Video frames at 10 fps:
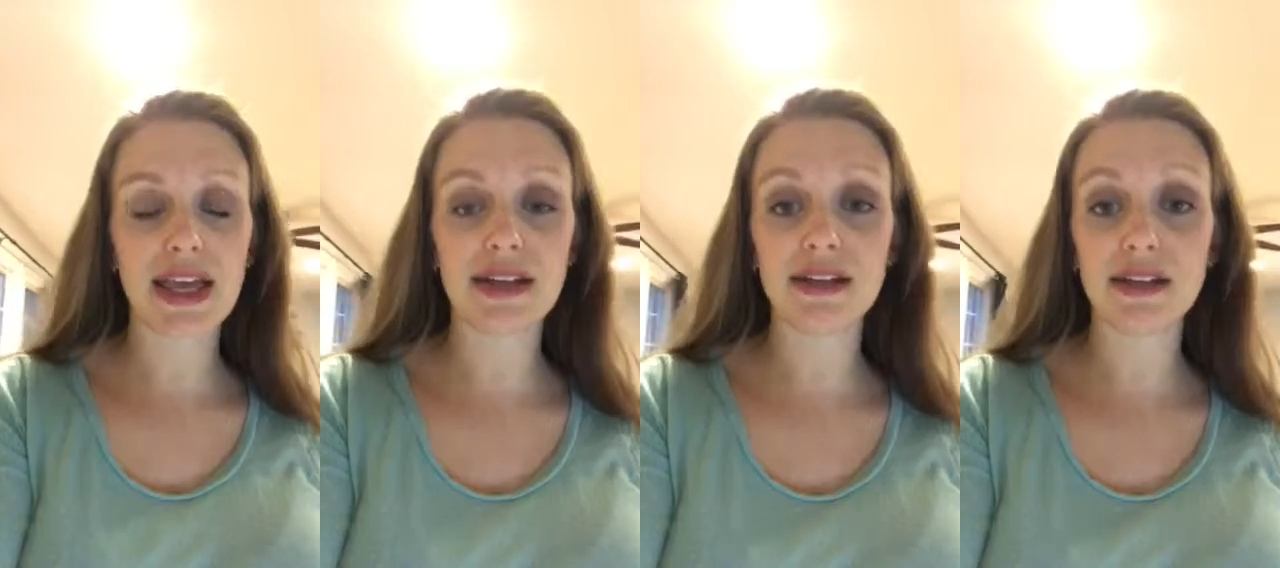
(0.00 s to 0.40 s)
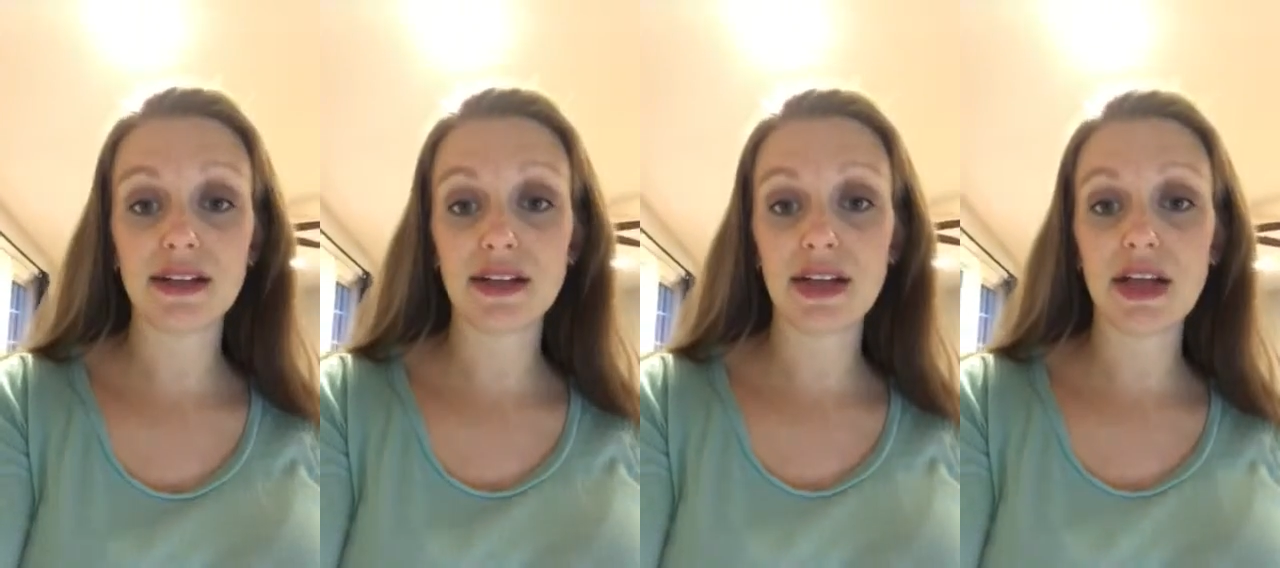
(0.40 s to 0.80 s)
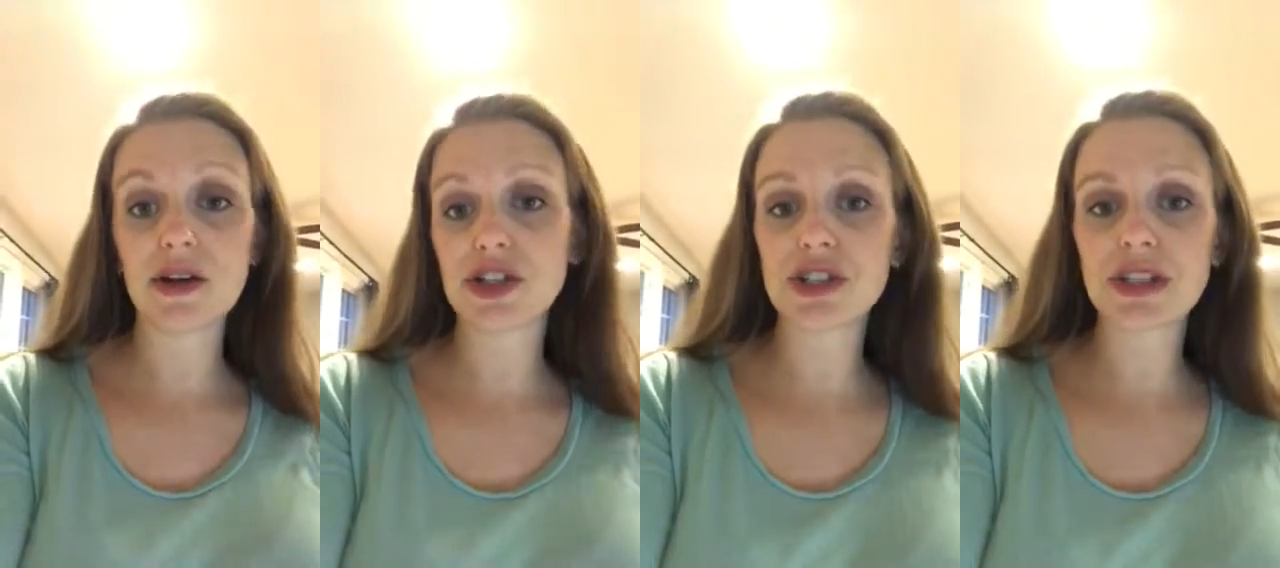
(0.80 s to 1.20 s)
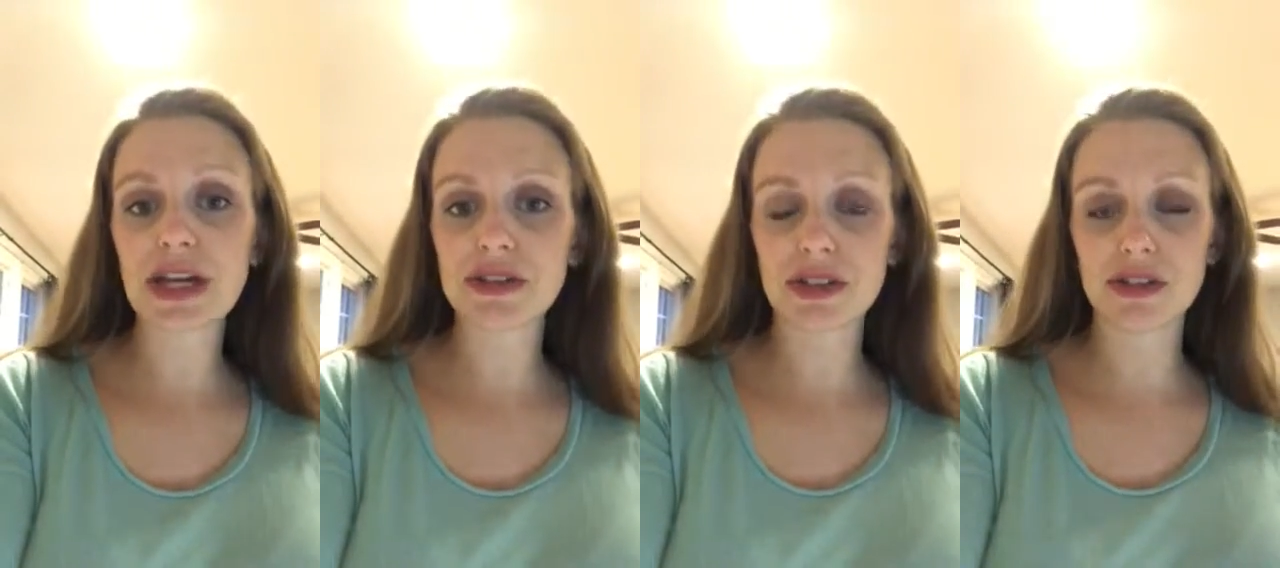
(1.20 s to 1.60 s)
and it just
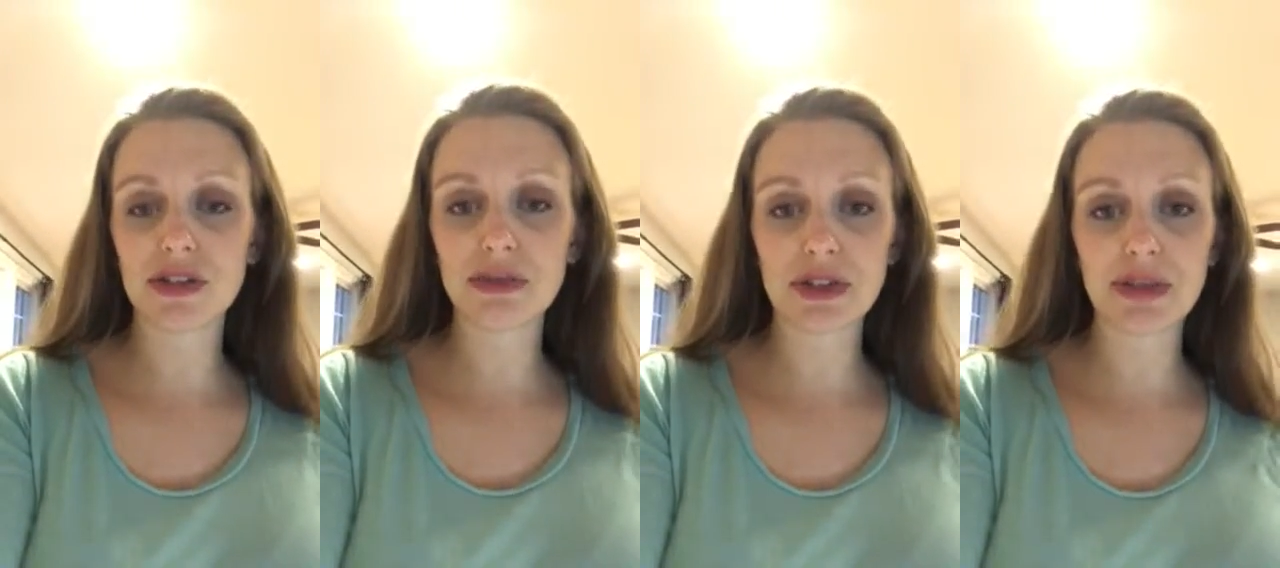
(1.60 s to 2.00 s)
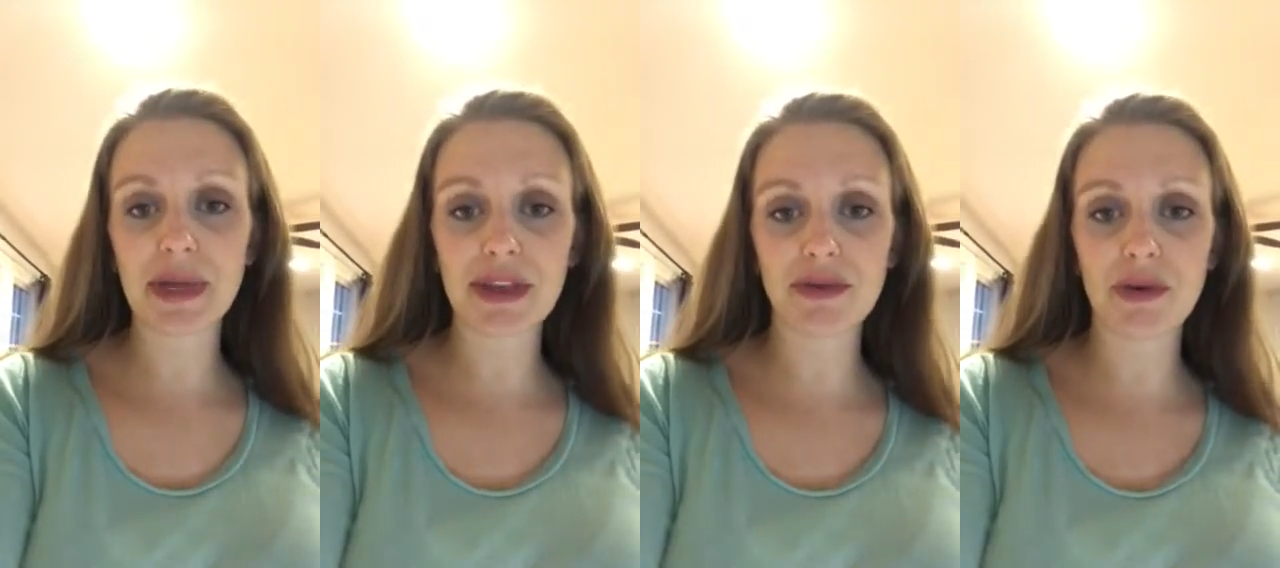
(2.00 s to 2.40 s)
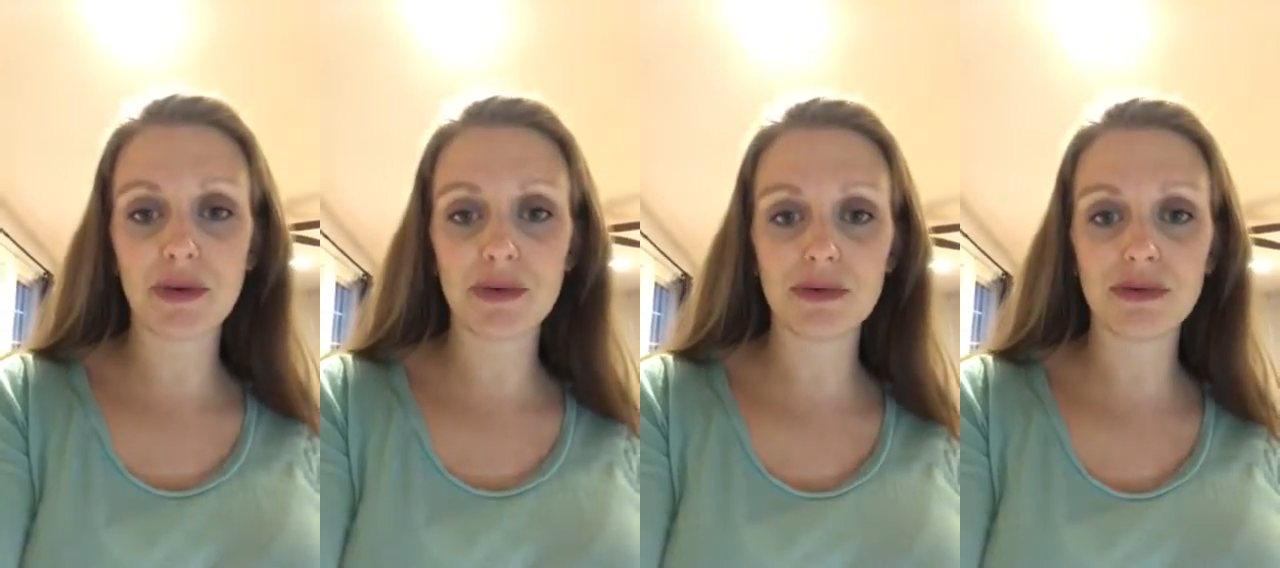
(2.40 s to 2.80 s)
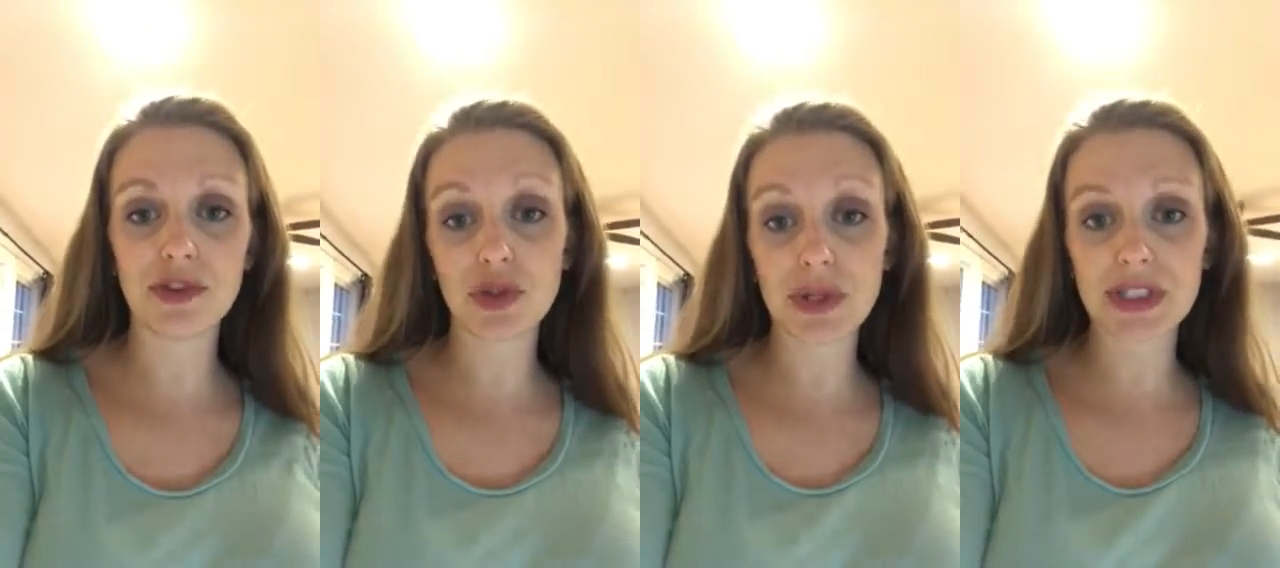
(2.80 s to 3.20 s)
allows the consumer to make their own
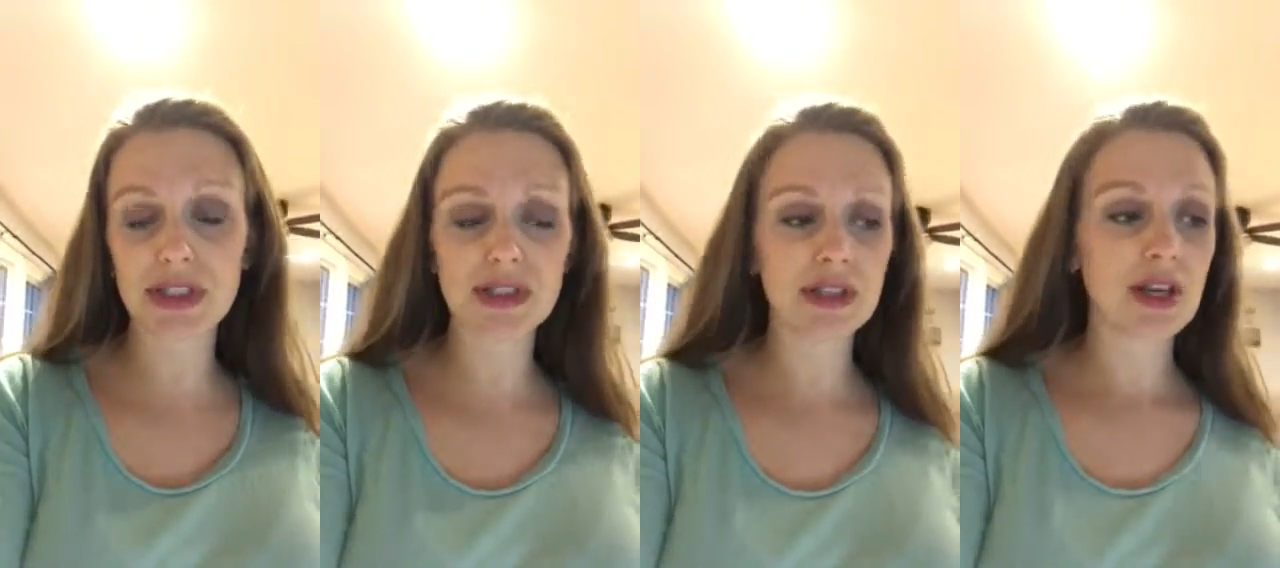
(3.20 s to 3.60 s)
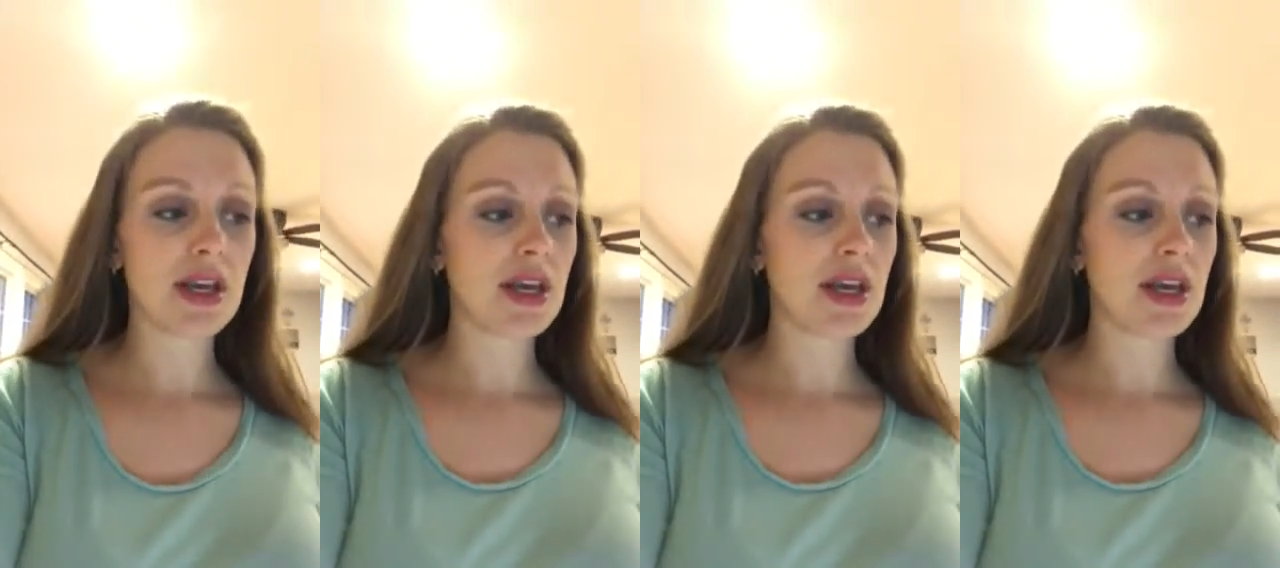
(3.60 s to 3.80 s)
choices.